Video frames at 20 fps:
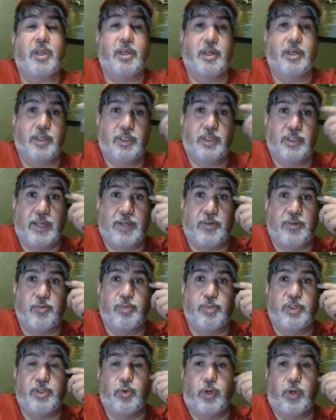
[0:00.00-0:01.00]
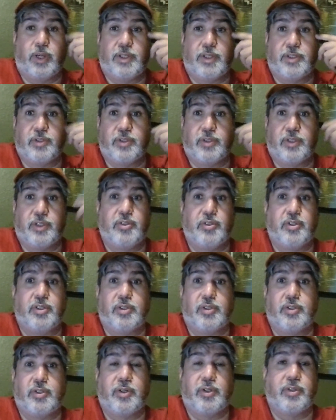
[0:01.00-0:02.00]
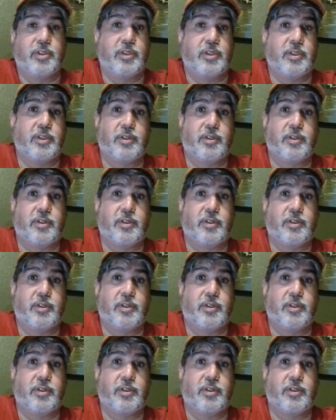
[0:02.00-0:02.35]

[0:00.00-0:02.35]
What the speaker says: That'll be great. So then you can do it.